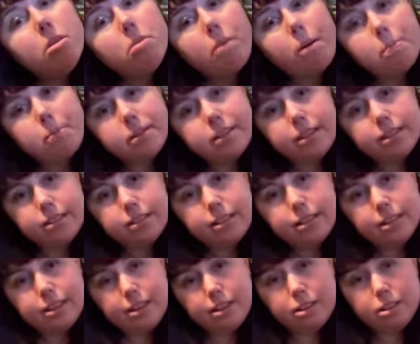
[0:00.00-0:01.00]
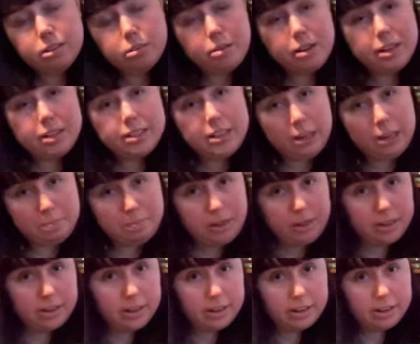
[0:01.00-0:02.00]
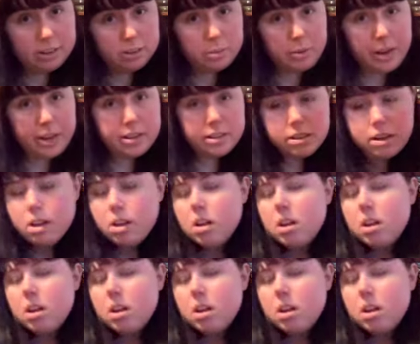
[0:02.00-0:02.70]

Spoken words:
represented in the Llewellyn deck by Cara Dwen,